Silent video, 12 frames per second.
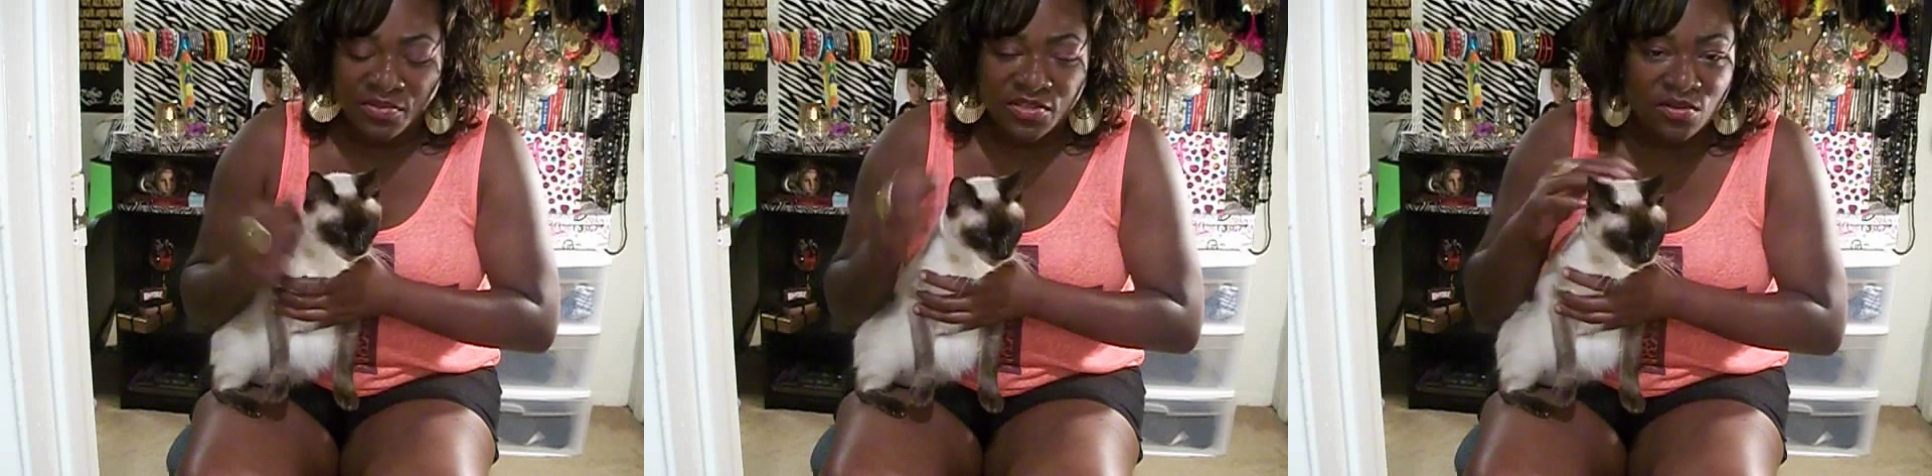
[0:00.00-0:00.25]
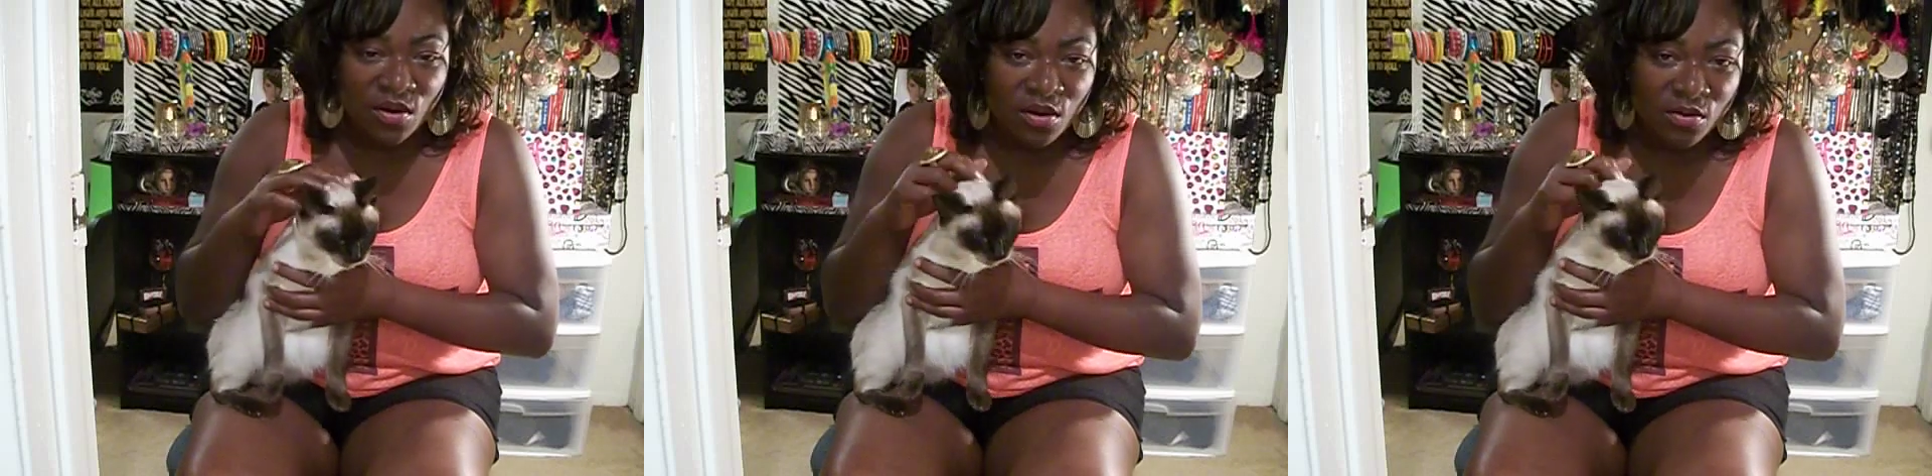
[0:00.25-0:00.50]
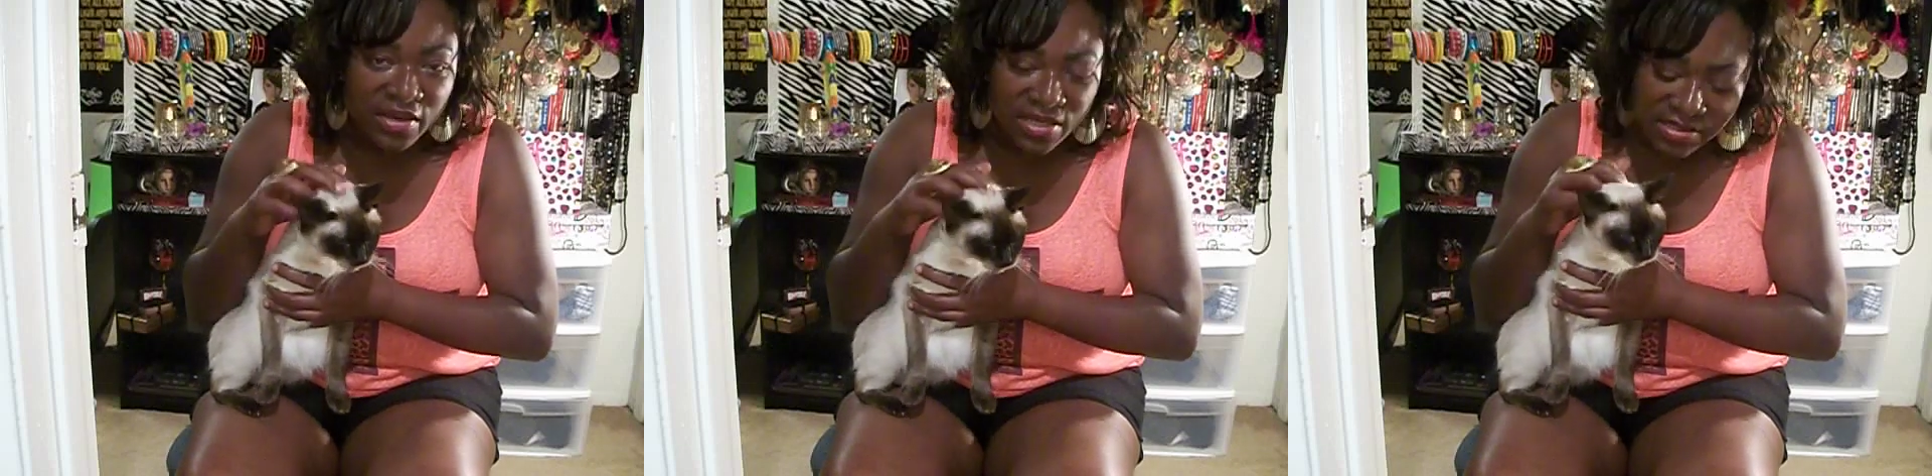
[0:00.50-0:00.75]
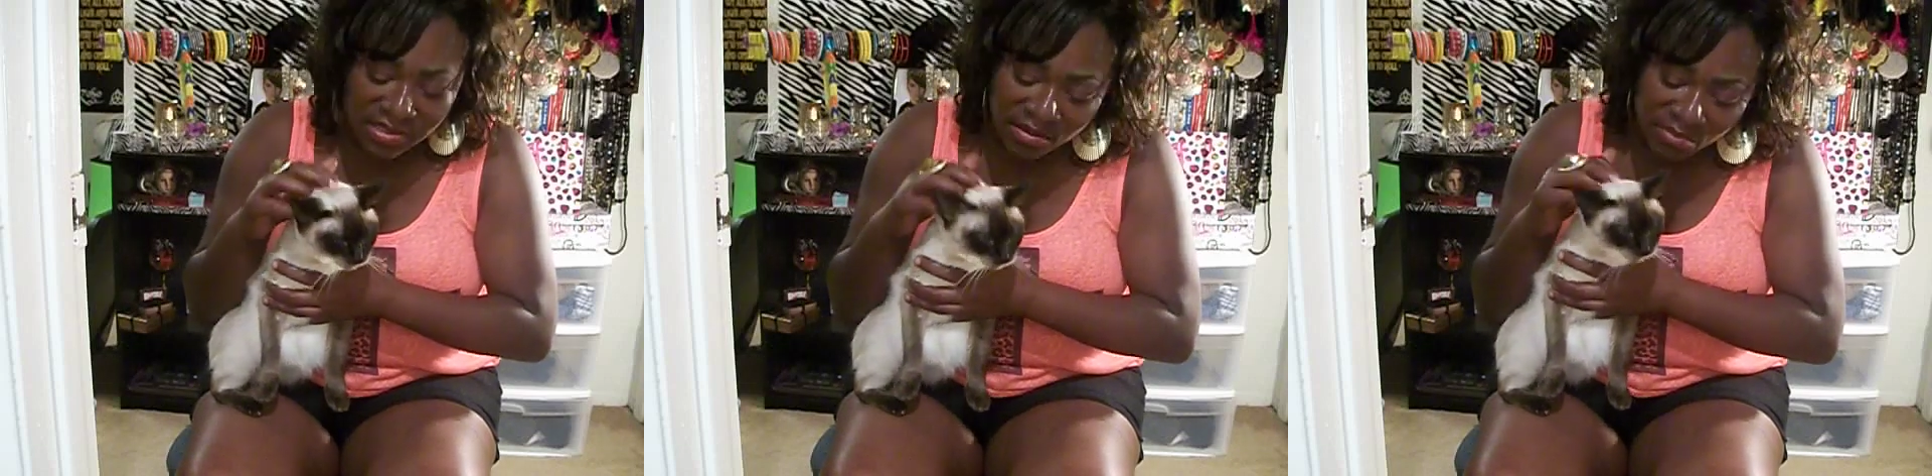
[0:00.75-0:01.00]
She's
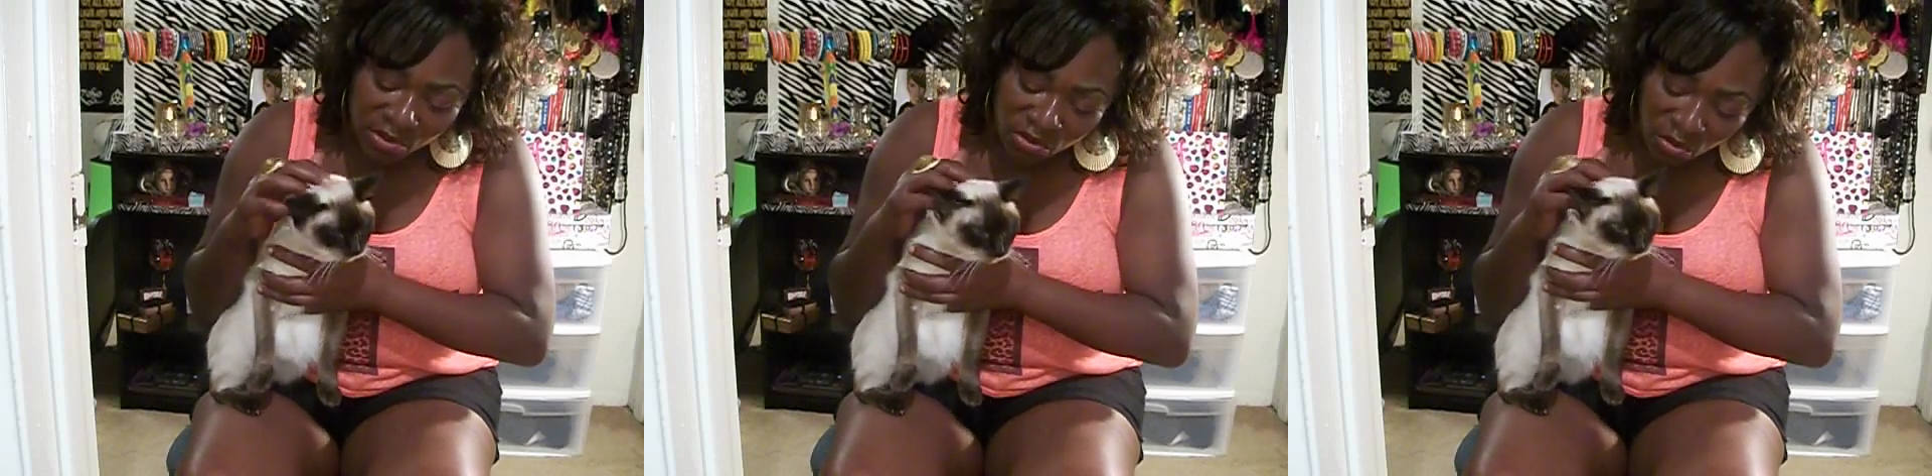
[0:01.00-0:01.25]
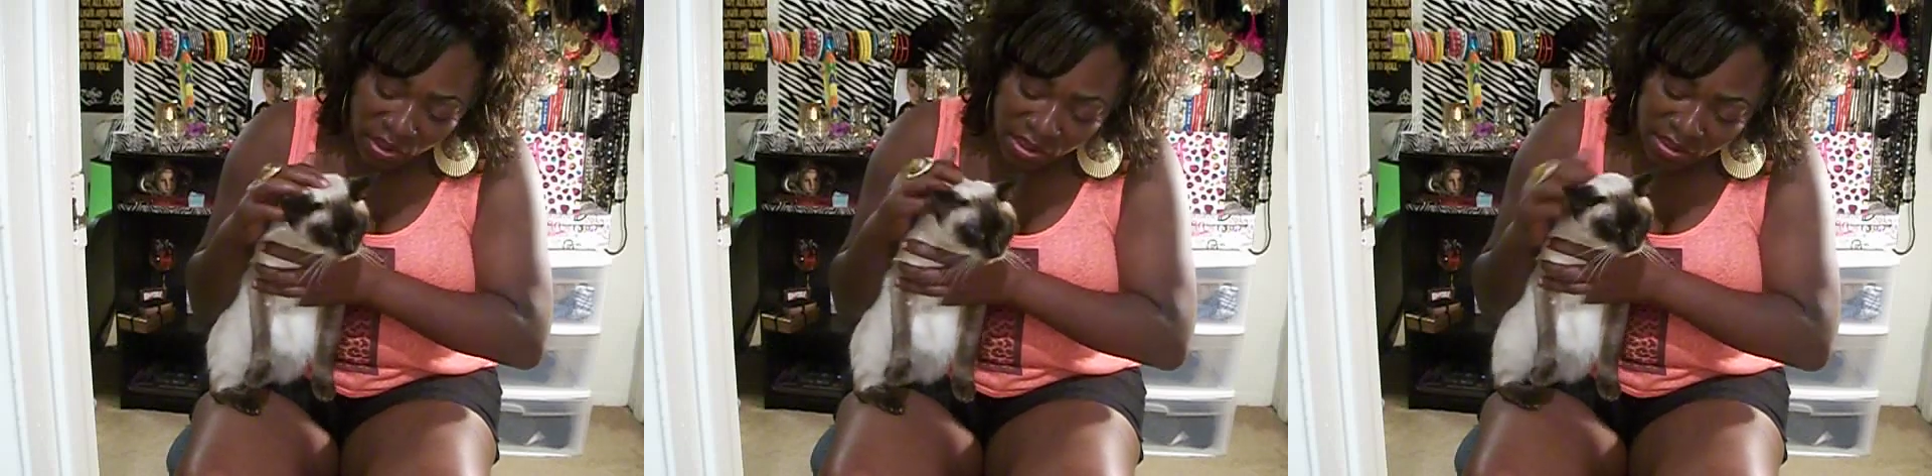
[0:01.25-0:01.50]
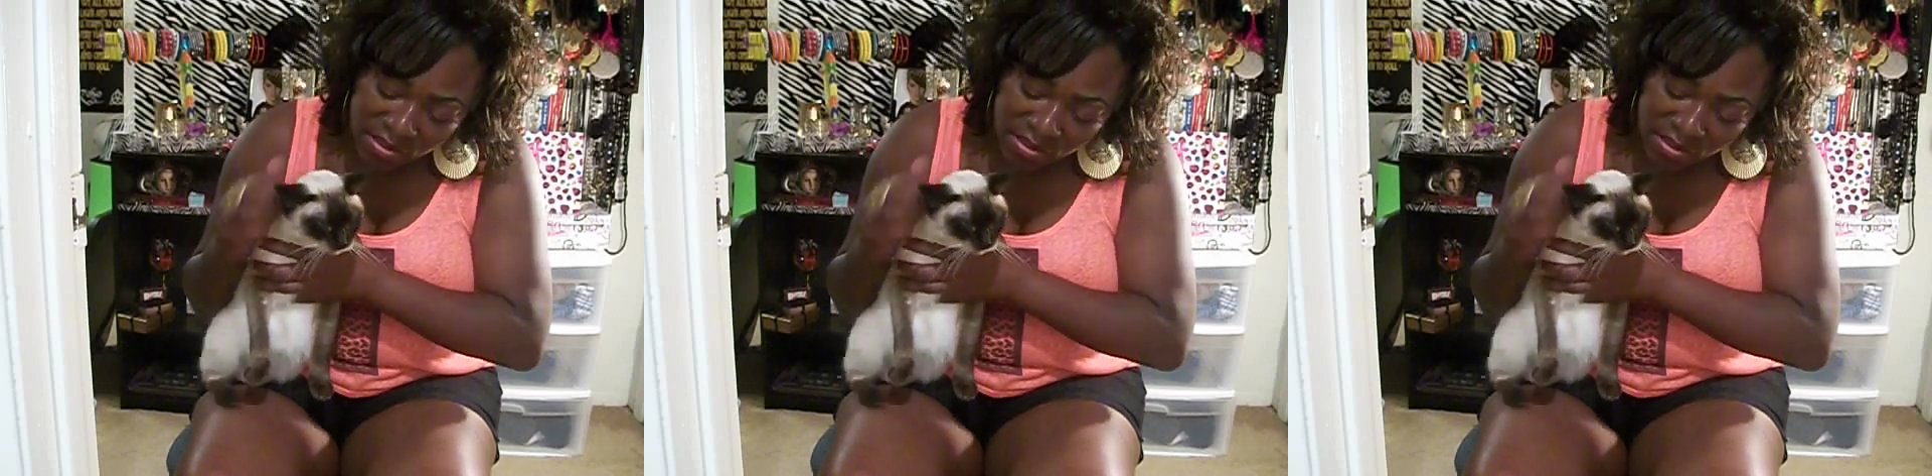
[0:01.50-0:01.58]
always in between